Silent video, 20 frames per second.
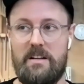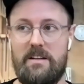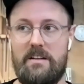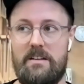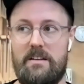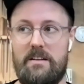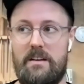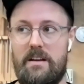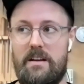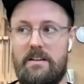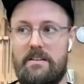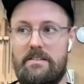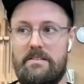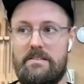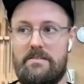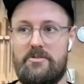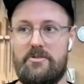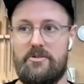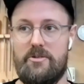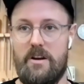
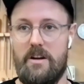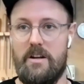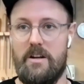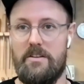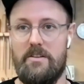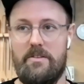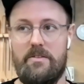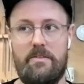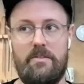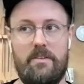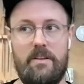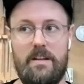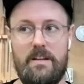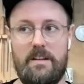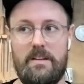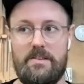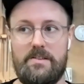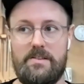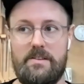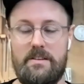and trying new
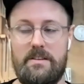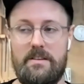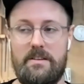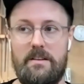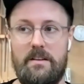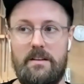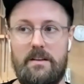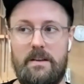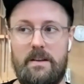things. And